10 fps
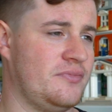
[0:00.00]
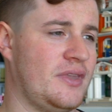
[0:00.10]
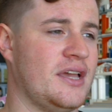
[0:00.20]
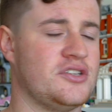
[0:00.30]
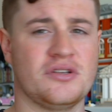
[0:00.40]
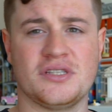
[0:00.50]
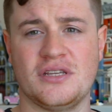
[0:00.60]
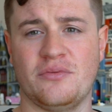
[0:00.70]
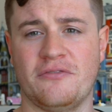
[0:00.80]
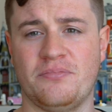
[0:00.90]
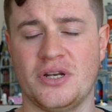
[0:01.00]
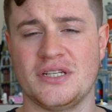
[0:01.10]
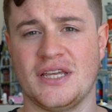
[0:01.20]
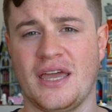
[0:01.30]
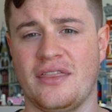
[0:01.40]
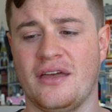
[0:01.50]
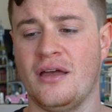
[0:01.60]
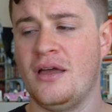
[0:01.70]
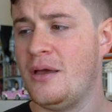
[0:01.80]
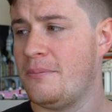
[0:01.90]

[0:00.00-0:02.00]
as you can see, we've put it together,